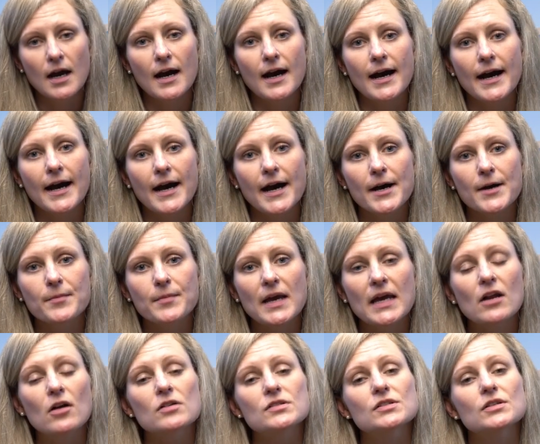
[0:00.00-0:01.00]

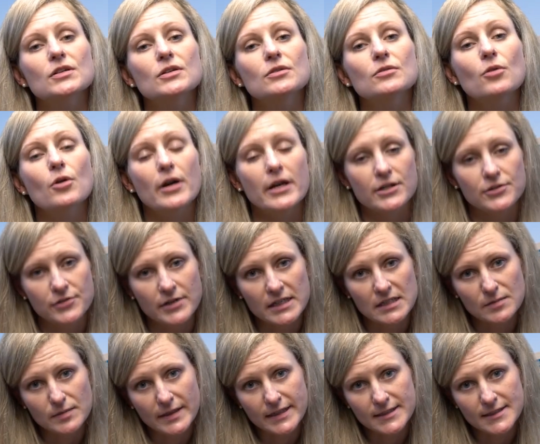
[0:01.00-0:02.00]
And also organ
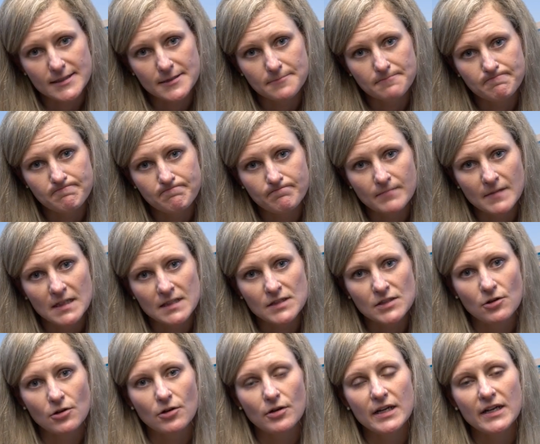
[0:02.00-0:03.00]
transplants.
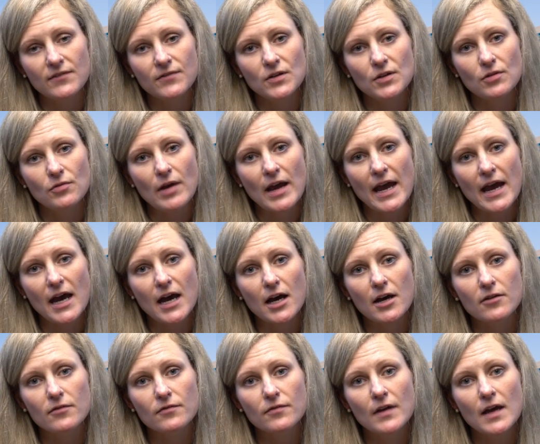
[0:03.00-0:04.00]
So if you
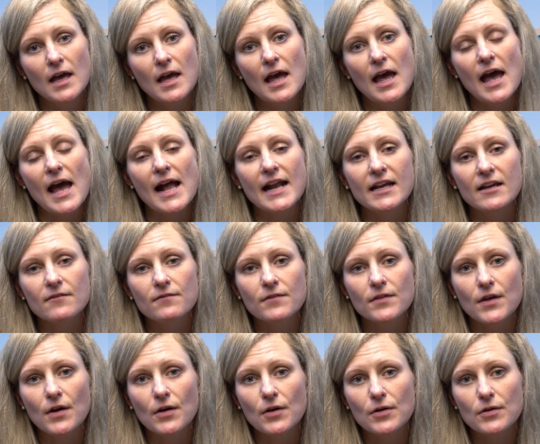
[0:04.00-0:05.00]
have any of
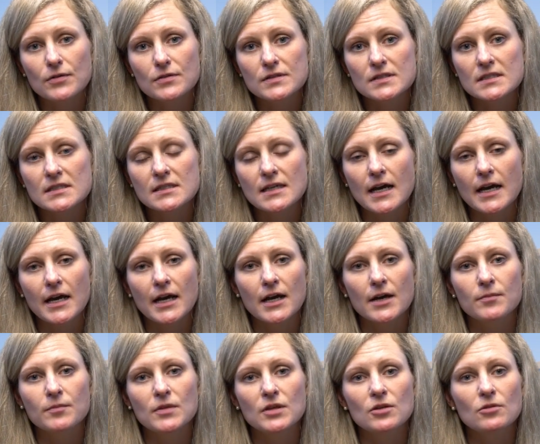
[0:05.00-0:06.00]
those,
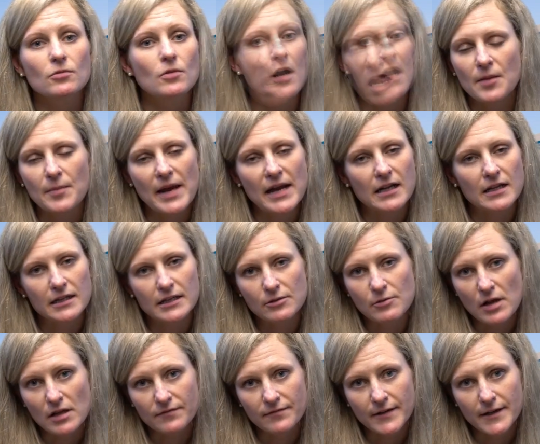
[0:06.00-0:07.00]
you will automatically
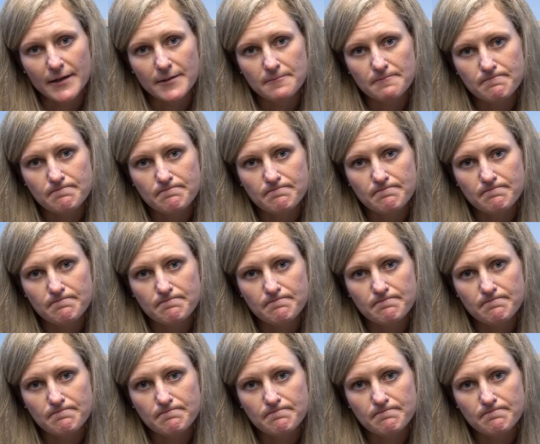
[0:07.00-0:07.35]
qualify.